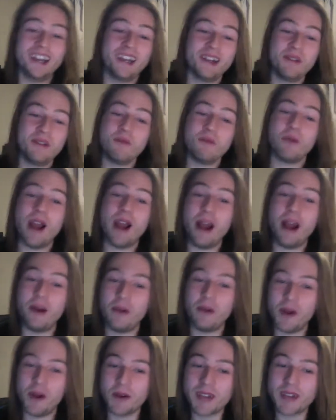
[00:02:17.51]
Wow,
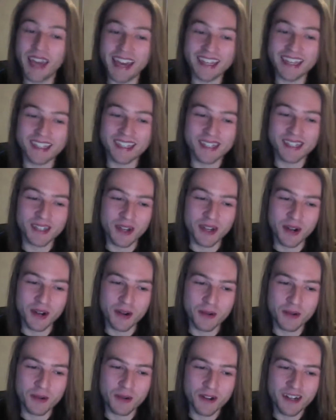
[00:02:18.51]
okay,
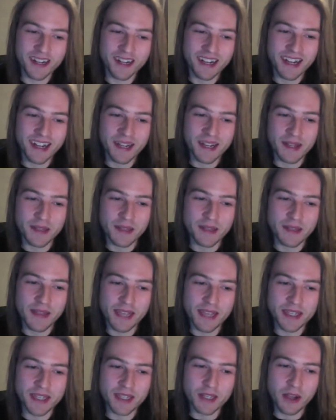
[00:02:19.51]
so
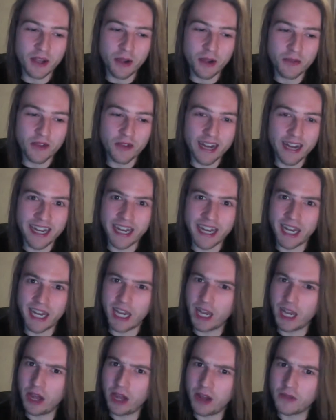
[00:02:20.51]
there's not really a
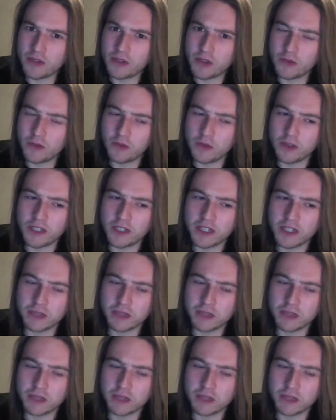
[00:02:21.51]
lot of new footage.